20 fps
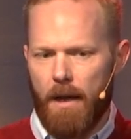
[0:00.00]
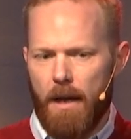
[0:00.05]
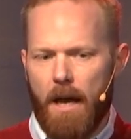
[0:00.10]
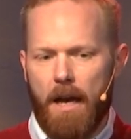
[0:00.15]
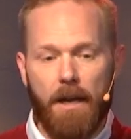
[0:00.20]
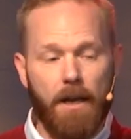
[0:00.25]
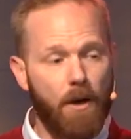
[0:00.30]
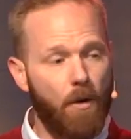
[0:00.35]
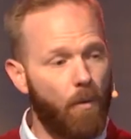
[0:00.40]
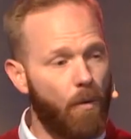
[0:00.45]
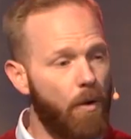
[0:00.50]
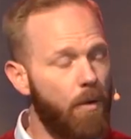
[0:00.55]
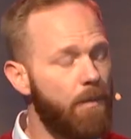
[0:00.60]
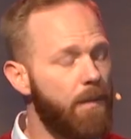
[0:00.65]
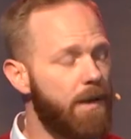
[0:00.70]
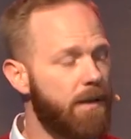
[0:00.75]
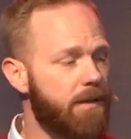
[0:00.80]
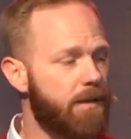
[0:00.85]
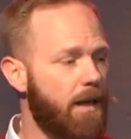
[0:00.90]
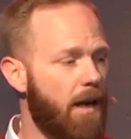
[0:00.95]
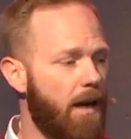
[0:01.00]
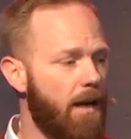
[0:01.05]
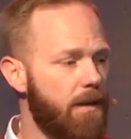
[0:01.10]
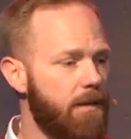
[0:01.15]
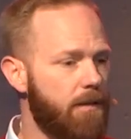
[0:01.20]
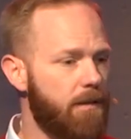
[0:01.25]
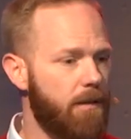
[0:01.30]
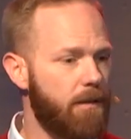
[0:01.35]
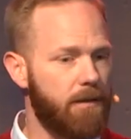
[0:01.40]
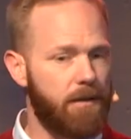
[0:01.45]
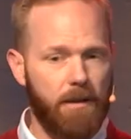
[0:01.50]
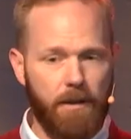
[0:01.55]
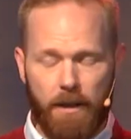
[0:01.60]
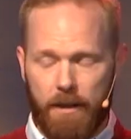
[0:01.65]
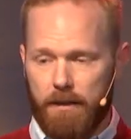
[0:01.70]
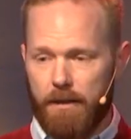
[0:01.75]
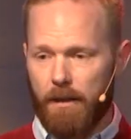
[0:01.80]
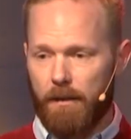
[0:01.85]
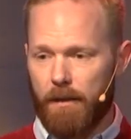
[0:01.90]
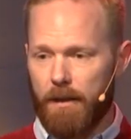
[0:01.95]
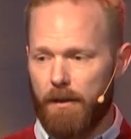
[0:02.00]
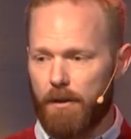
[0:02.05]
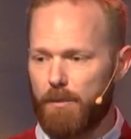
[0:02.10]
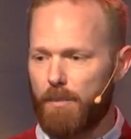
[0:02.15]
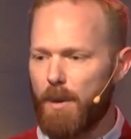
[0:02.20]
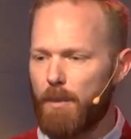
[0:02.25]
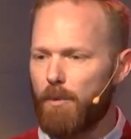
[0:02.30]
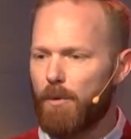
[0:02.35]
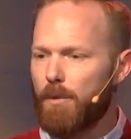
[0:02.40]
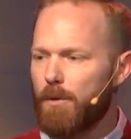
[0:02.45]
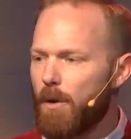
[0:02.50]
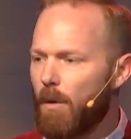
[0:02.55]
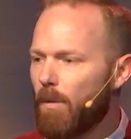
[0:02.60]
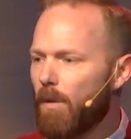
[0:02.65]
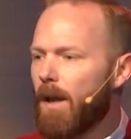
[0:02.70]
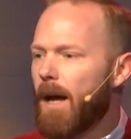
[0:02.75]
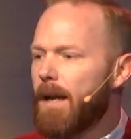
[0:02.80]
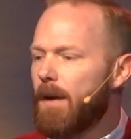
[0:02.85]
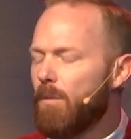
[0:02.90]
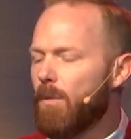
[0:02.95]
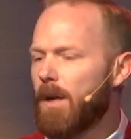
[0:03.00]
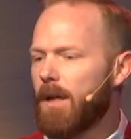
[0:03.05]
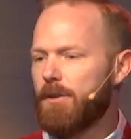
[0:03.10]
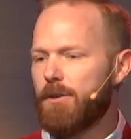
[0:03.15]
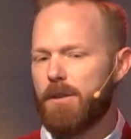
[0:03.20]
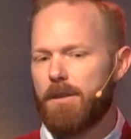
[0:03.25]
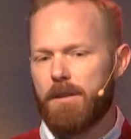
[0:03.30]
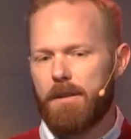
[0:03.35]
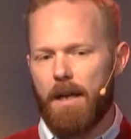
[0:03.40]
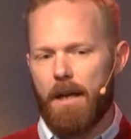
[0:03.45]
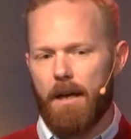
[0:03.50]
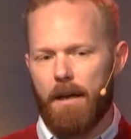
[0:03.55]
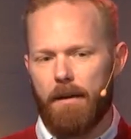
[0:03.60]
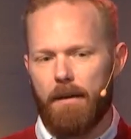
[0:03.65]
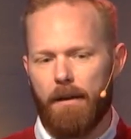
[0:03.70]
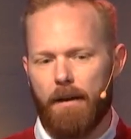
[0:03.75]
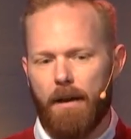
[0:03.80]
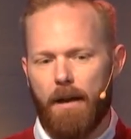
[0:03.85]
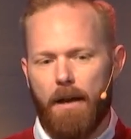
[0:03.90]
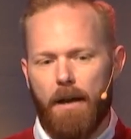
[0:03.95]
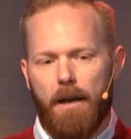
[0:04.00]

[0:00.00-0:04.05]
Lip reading: And in a room this size, statistically, there's people who don't like what I just said.